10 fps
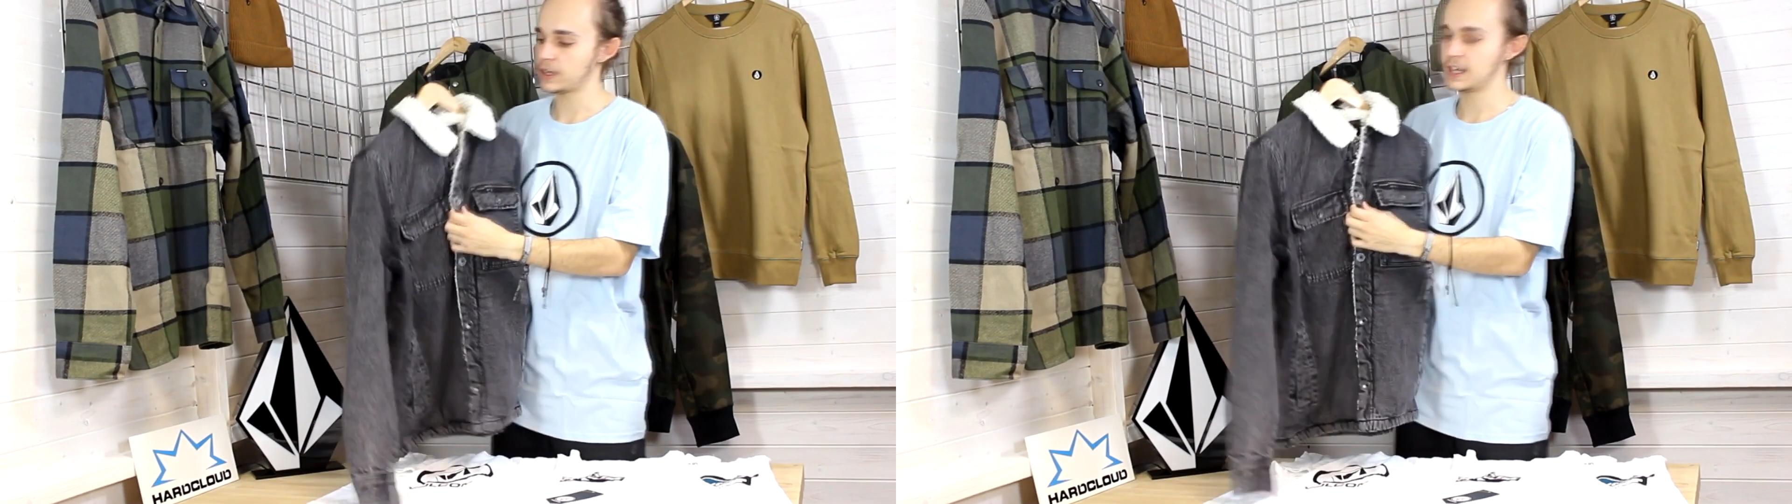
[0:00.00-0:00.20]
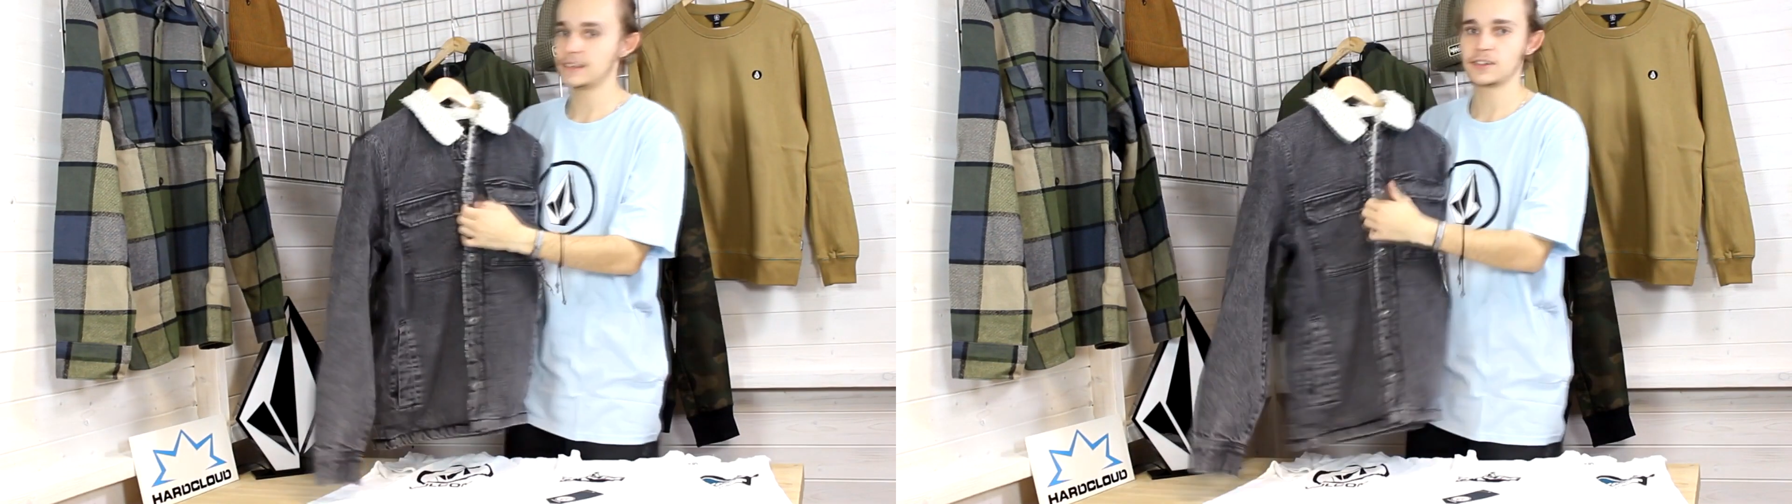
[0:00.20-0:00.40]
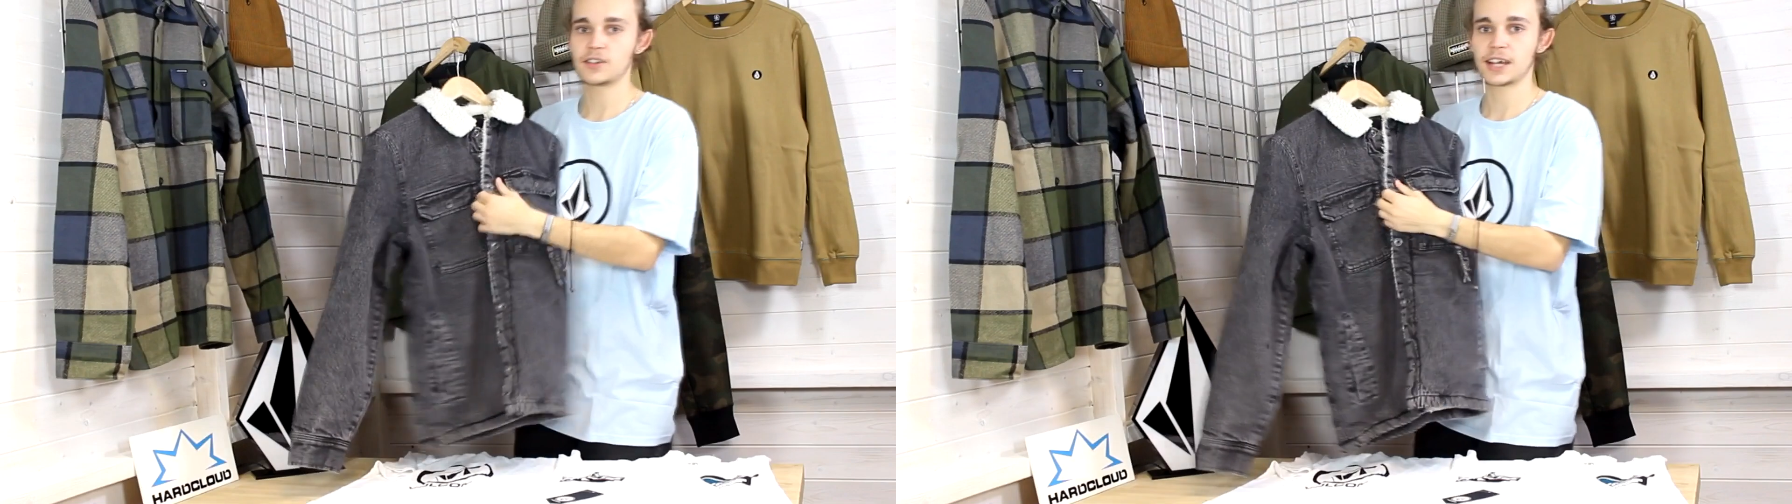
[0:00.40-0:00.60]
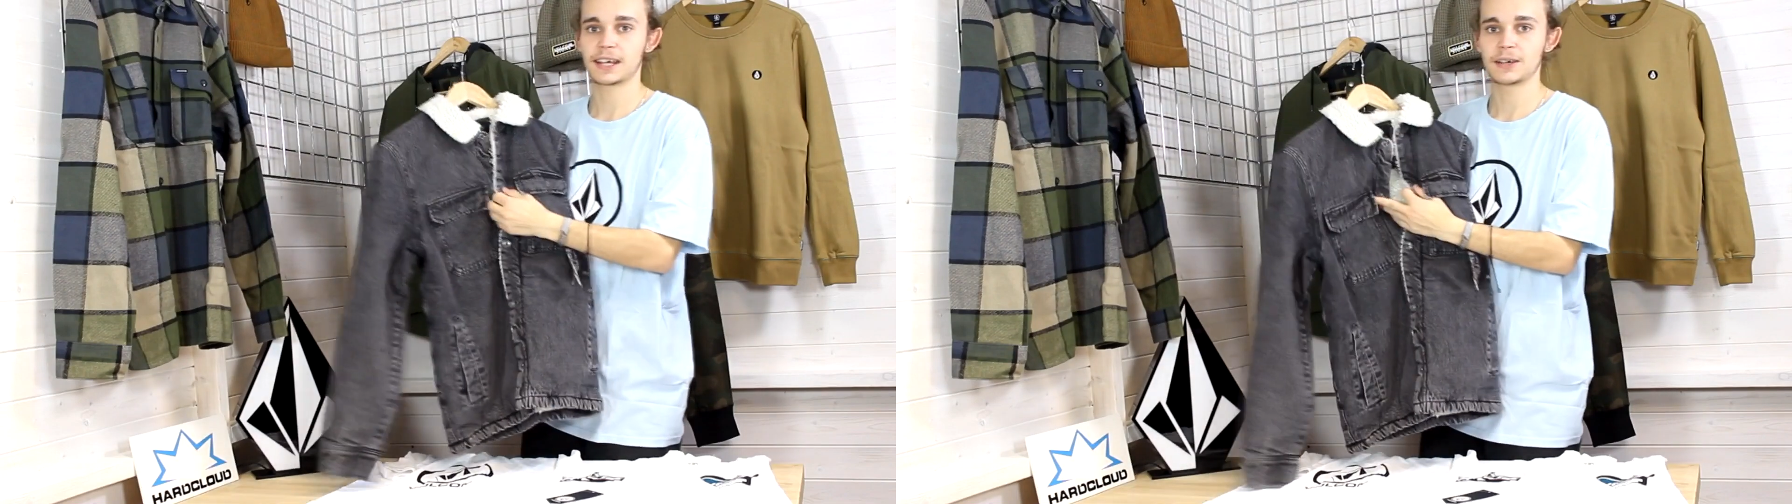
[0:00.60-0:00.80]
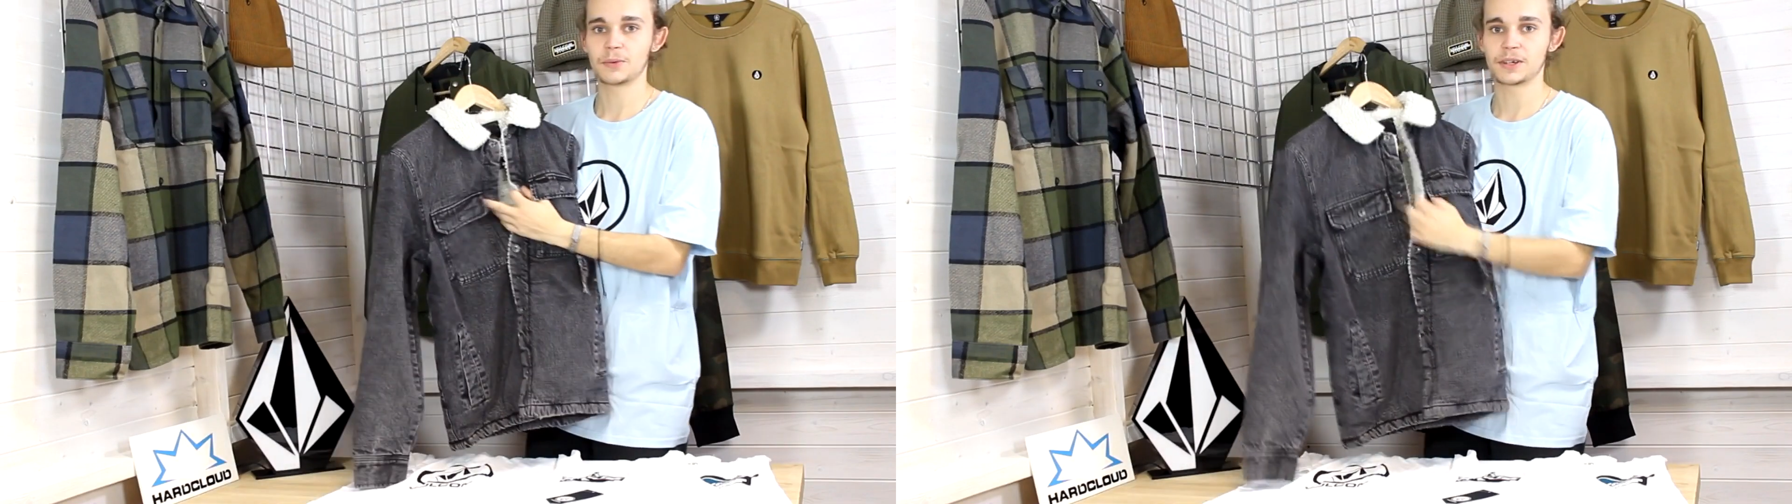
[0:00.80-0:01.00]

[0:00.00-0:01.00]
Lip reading: got the Keaton Jacket,